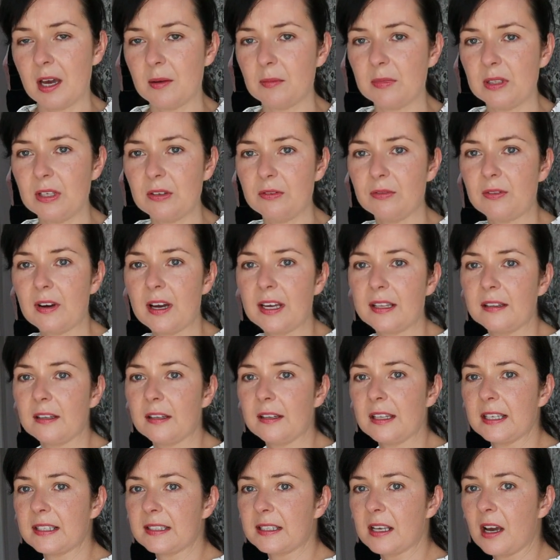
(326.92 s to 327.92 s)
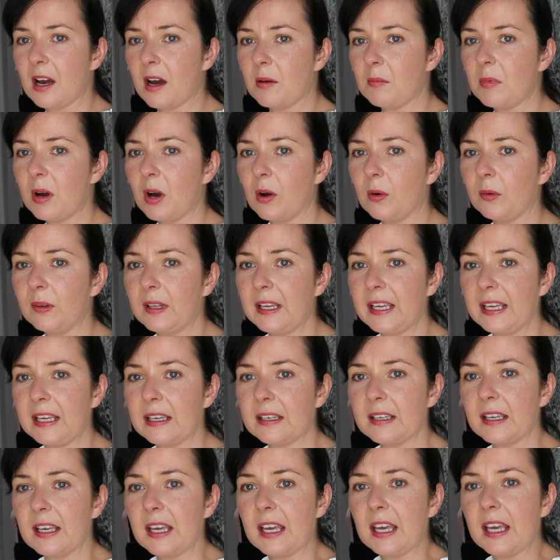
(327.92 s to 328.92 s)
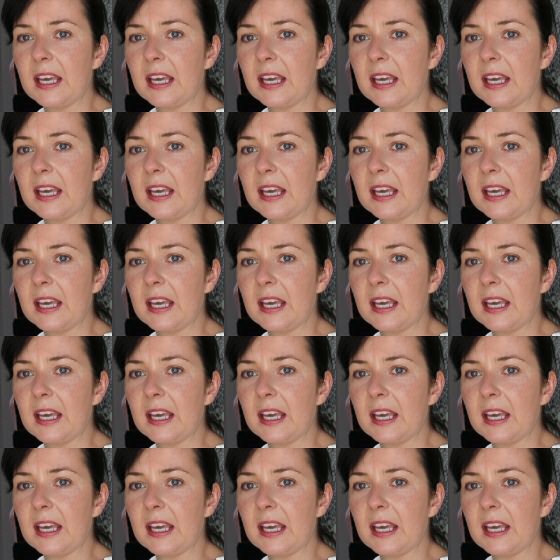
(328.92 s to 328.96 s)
you find that this armhole here